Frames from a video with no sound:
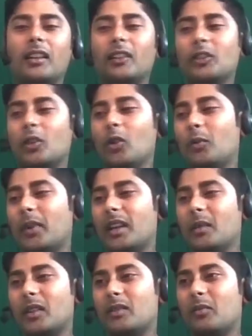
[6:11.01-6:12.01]
So pretty
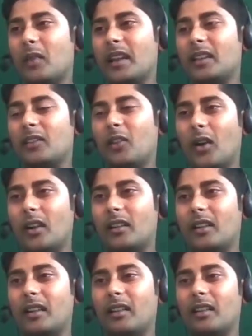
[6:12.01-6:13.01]
much my thought
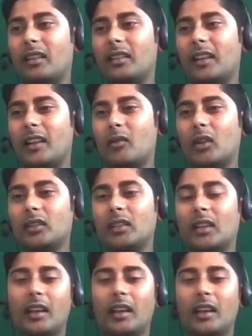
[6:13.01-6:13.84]
there was,